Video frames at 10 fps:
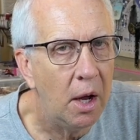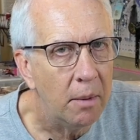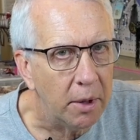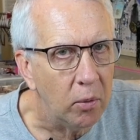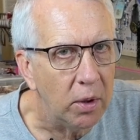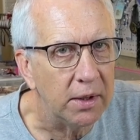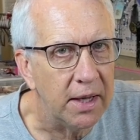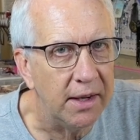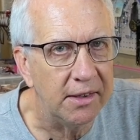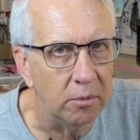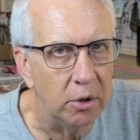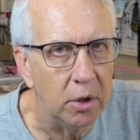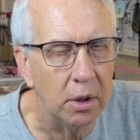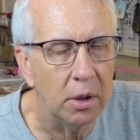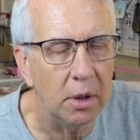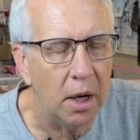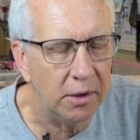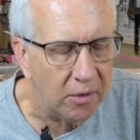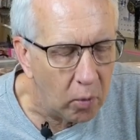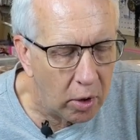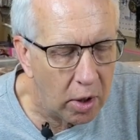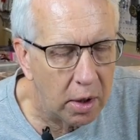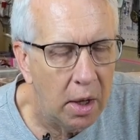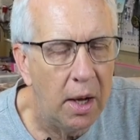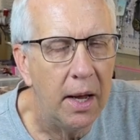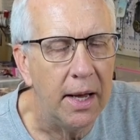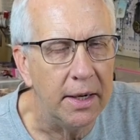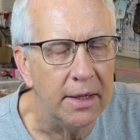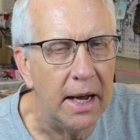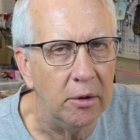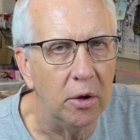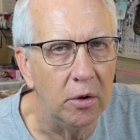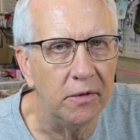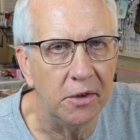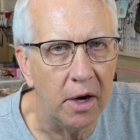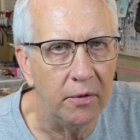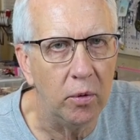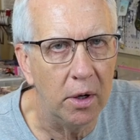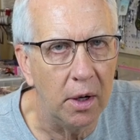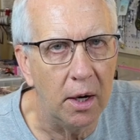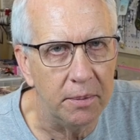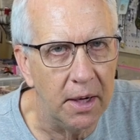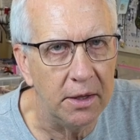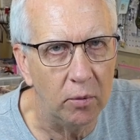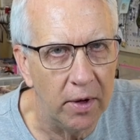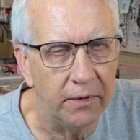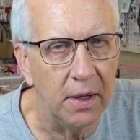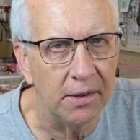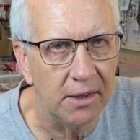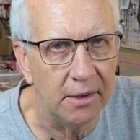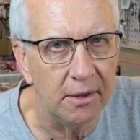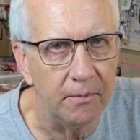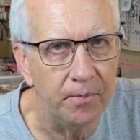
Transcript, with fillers: but it will take some look, uh, some work and a download of software to update the reflex system.